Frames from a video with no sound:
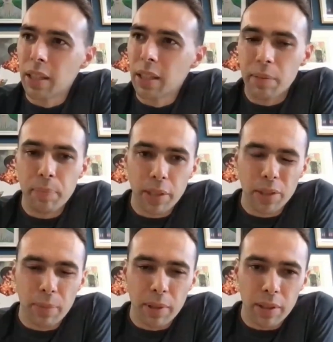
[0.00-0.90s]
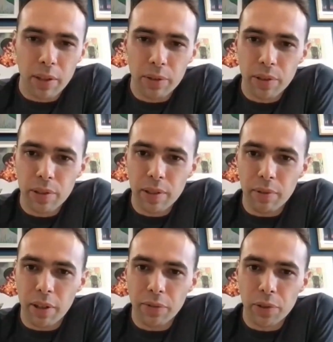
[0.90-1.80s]
in an inpatient mental health unit
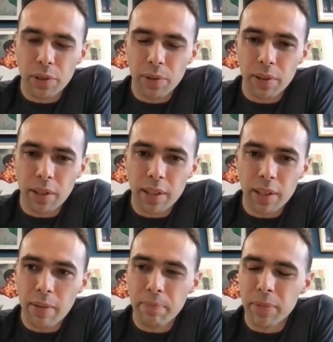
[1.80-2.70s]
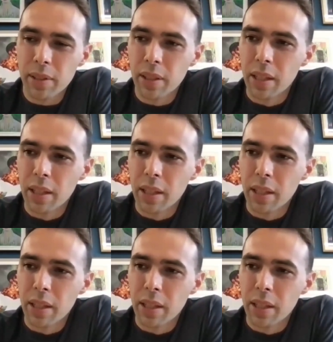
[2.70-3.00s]
after a suicide attempt,